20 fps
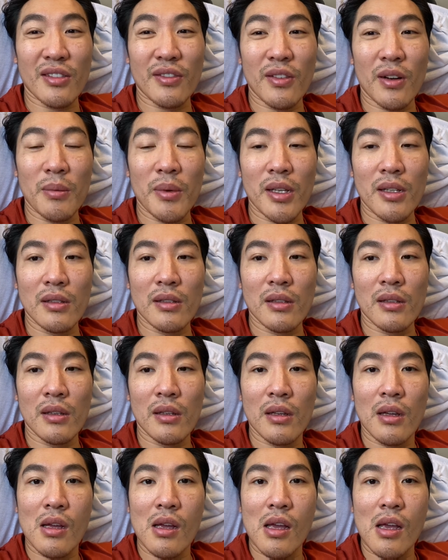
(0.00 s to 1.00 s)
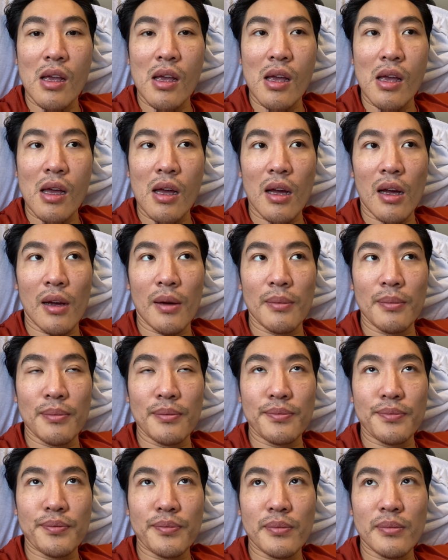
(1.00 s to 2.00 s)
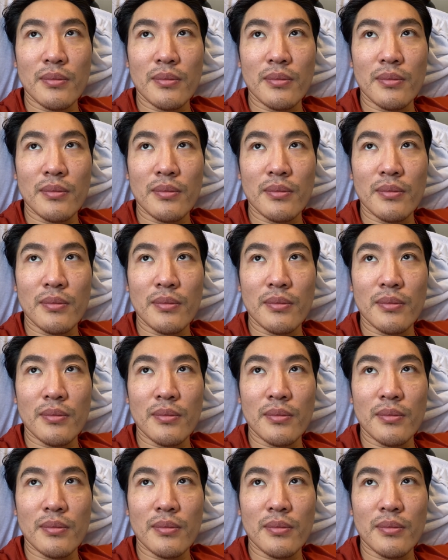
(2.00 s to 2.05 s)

from it. um